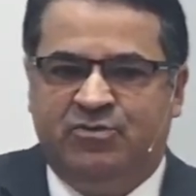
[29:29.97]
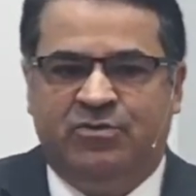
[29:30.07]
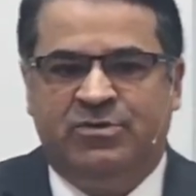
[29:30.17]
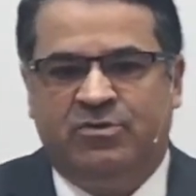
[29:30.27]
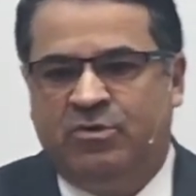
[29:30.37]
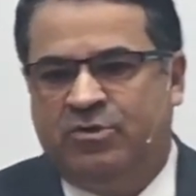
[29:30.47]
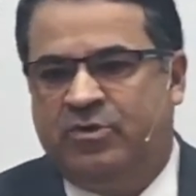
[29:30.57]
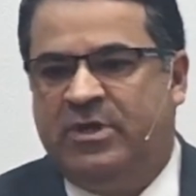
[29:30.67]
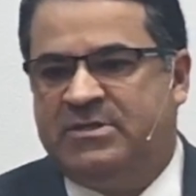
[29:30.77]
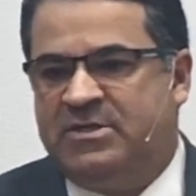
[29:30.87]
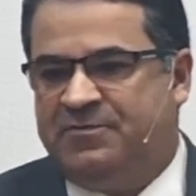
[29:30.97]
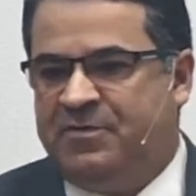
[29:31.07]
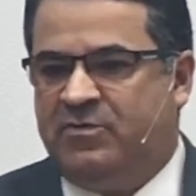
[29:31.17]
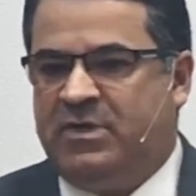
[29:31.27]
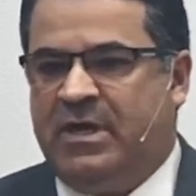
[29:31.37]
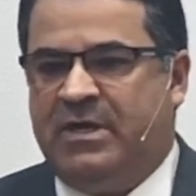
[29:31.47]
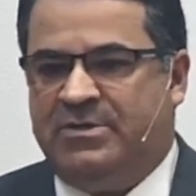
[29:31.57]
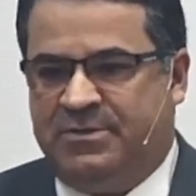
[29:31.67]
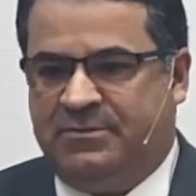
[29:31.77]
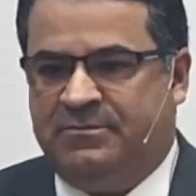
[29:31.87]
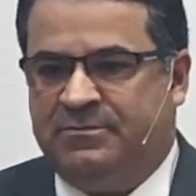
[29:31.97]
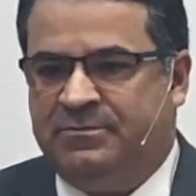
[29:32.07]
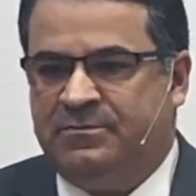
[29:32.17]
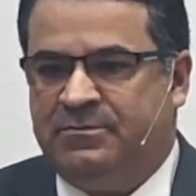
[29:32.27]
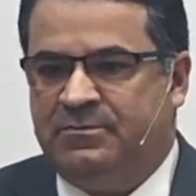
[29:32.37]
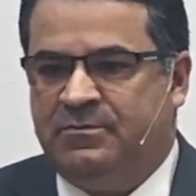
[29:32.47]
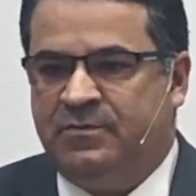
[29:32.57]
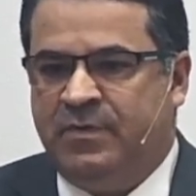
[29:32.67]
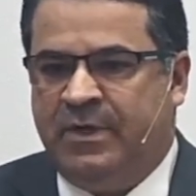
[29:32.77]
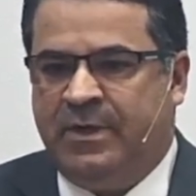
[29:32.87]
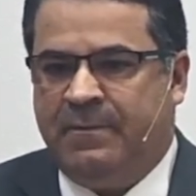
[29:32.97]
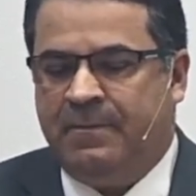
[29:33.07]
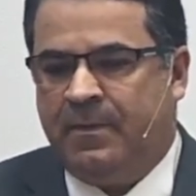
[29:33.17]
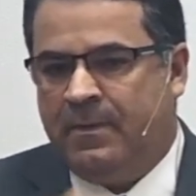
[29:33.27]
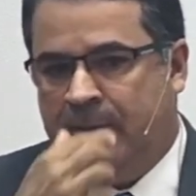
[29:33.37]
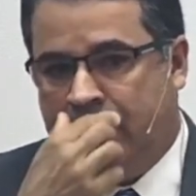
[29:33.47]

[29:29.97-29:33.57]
Why did I accept Jesus and now I'm in this difficulty?